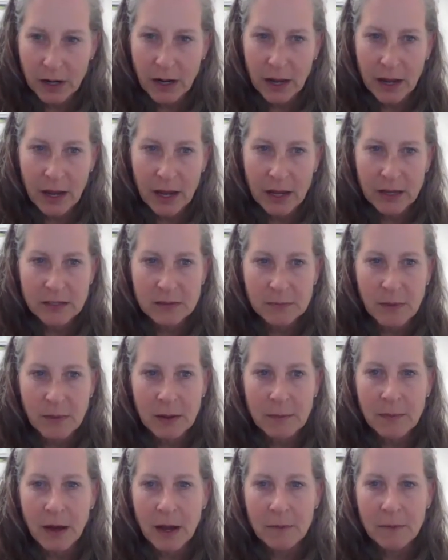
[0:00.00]
I asked my
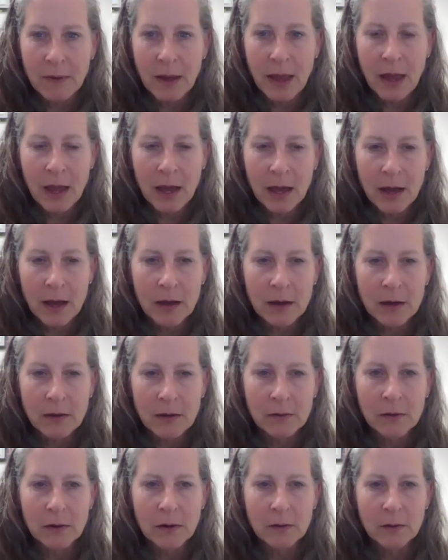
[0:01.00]
mom
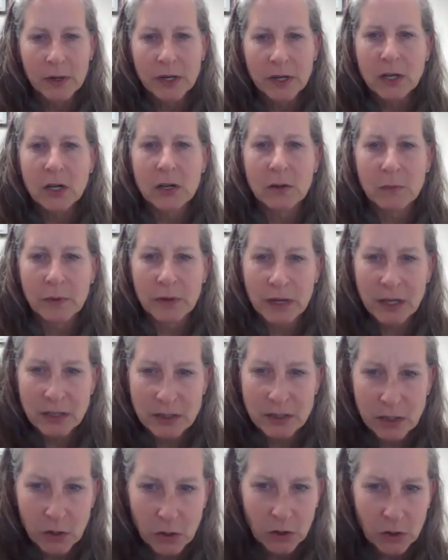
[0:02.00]
when is
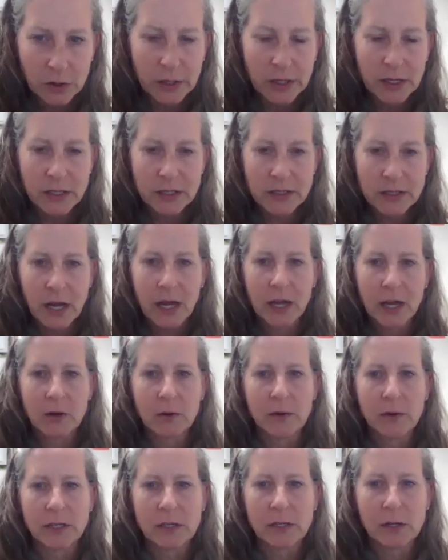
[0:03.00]
the earliest I
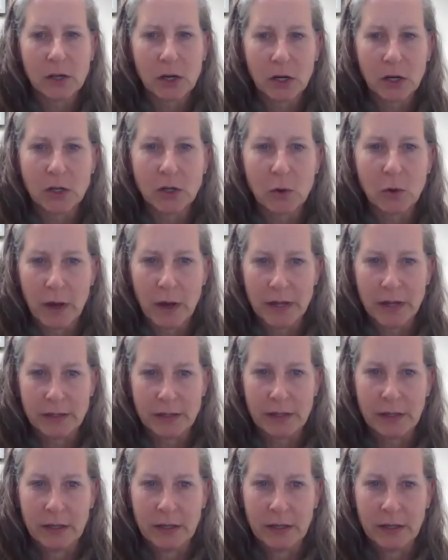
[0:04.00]
could quit